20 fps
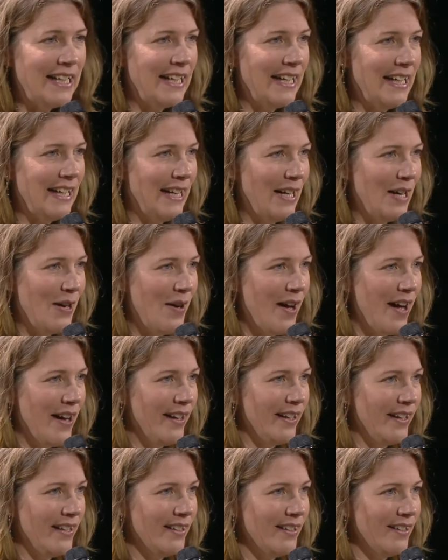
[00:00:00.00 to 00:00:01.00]
And
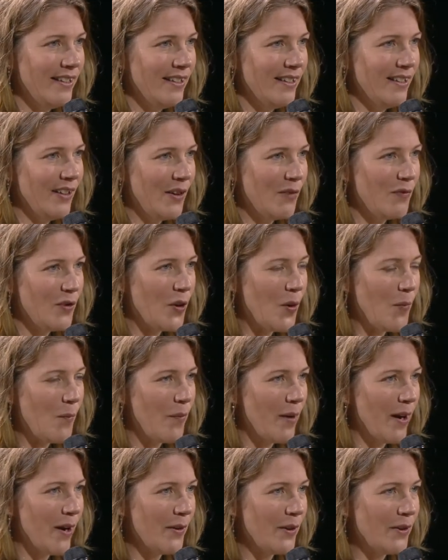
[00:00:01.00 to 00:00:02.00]
then, you know, if you
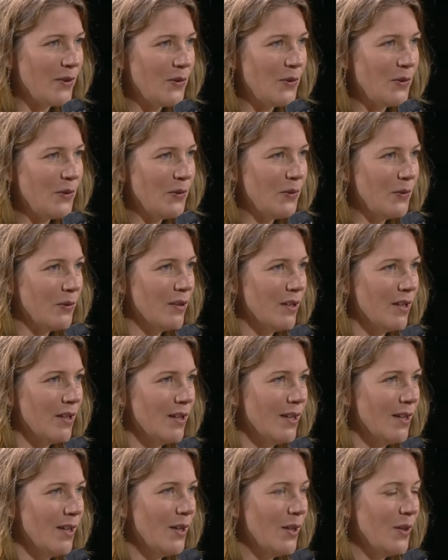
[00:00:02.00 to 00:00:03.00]
compare it to
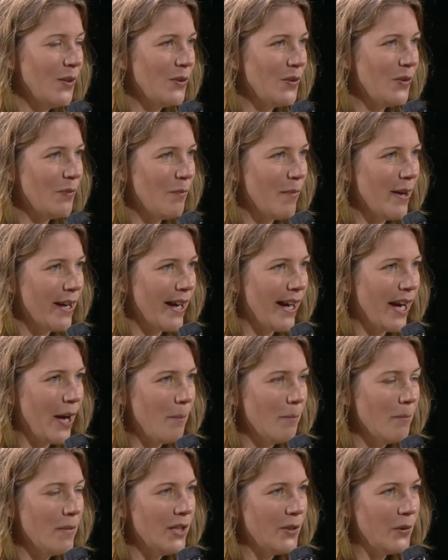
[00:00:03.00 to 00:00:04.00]
making a
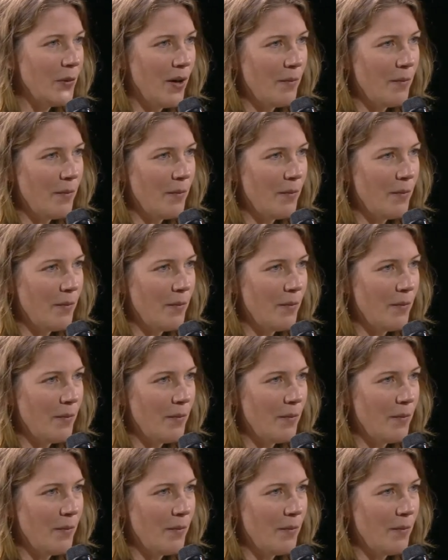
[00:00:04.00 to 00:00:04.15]
meal, I